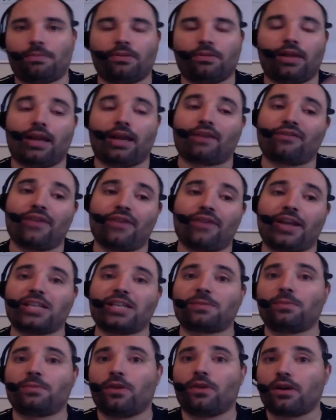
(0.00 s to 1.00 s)
Facebook
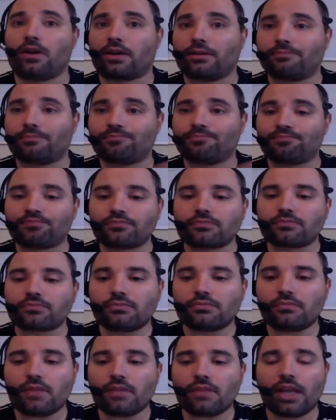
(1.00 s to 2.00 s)
and
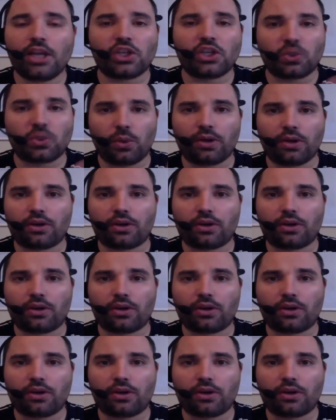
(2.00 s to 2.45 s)
Twitter.